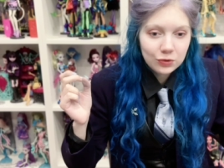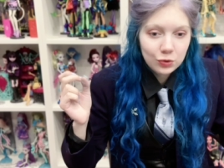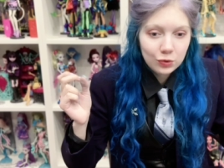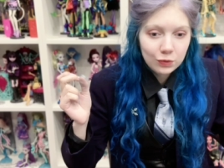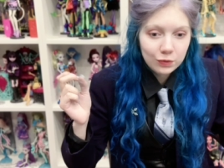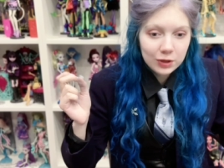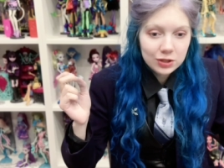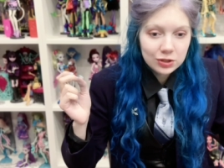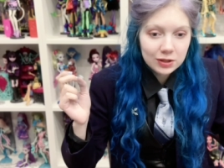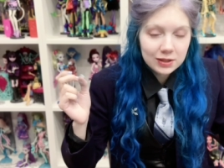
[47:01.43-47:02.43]
to
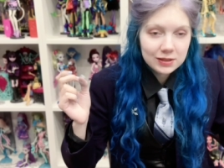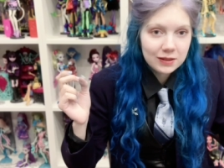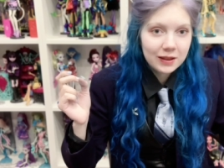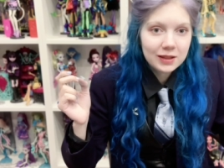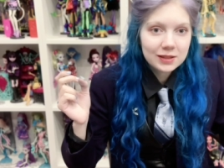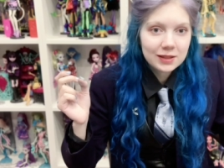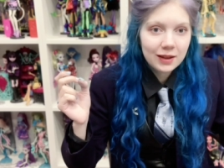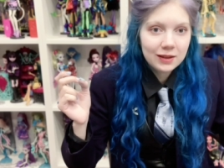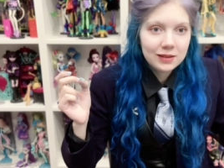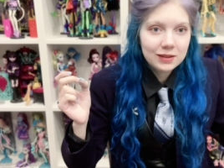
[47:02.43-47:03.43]
reach these things,
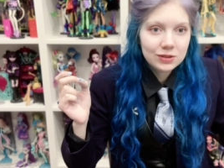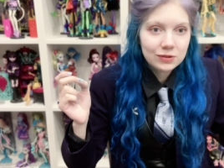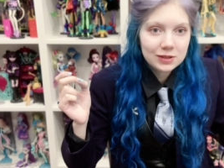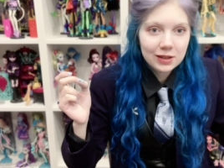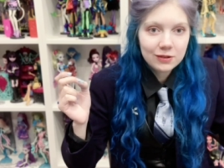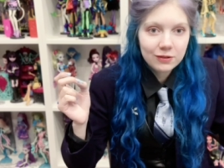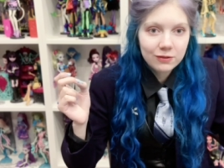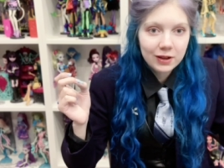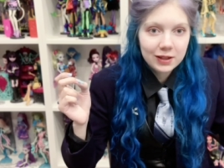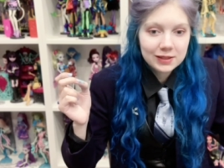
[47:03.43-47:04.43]
I need to
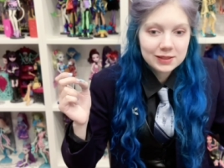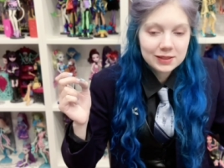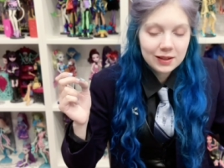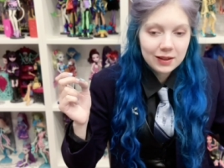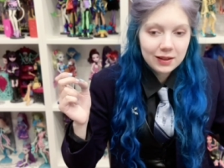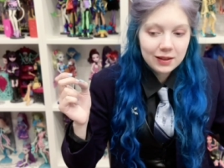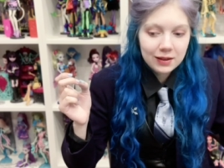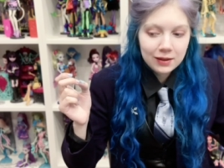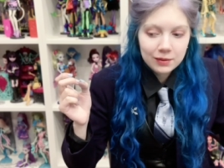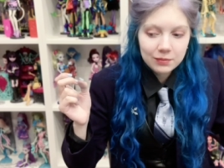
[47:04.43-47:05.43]
sacrifice
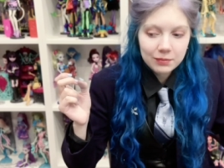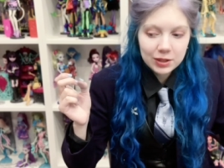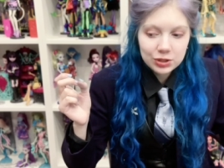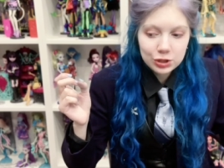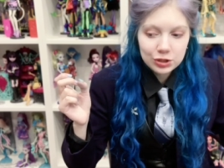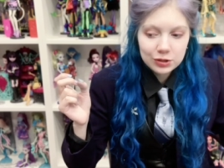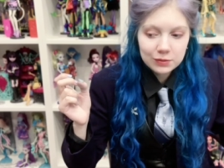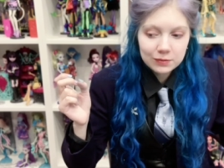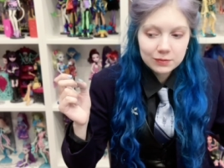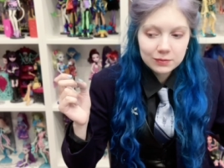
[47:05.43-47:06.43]
much
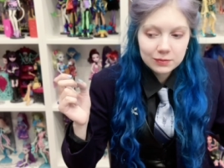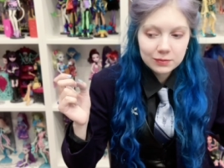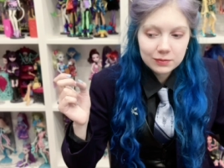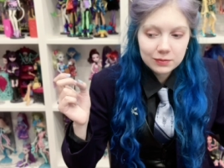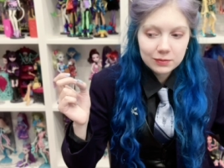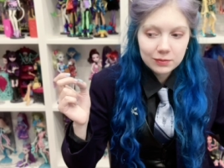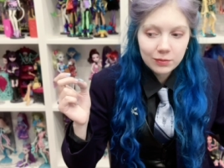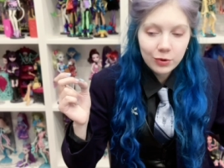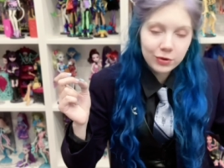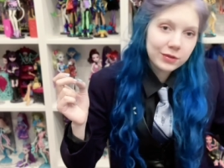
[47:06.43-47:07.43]

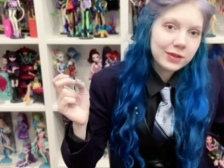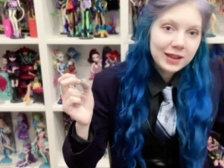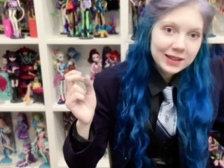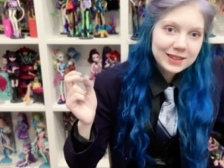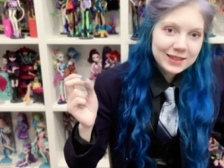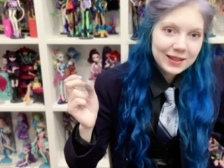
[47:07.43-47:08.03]
more things,